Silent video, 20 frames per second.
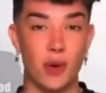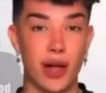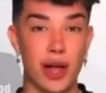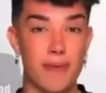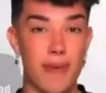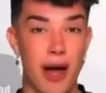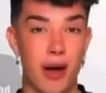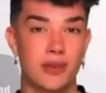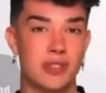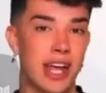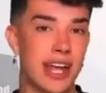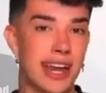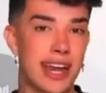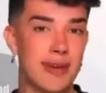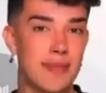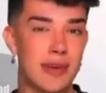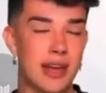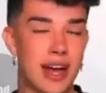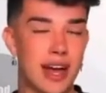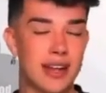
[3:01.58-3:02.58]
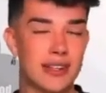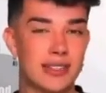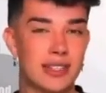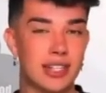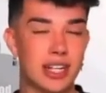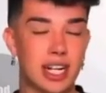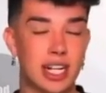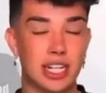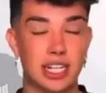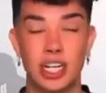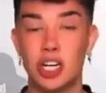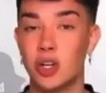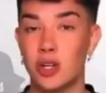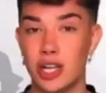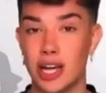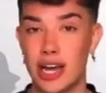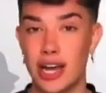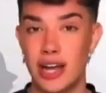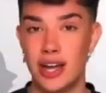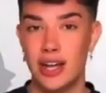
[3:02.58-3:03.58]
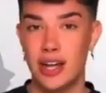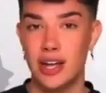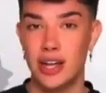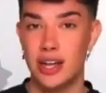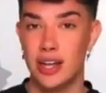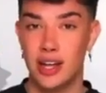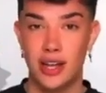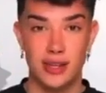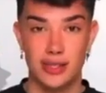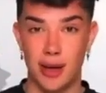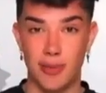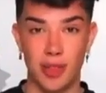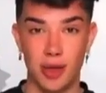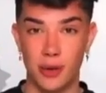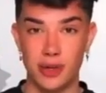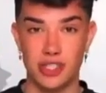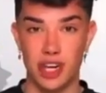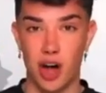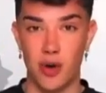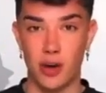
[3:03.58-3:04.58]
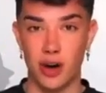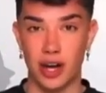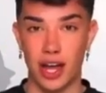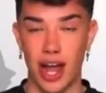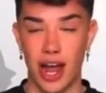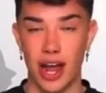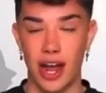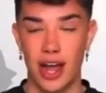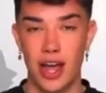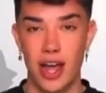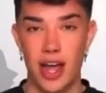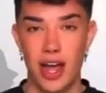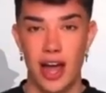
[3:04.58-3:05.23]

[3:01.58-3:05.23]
going about dating, because clearly something was not working.